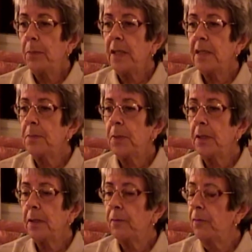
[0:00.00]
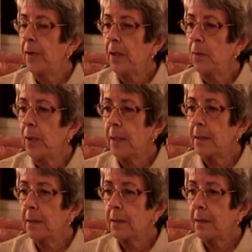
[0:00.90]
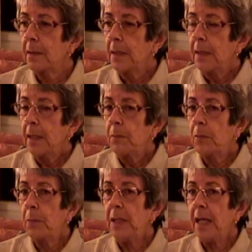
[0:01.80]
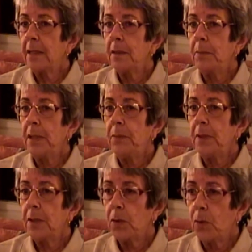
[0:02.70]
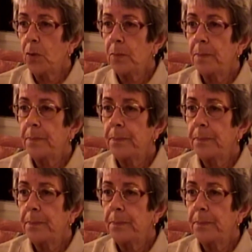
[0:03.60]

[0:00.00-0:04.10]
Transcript: his birth very well. Mommy had the baby at home,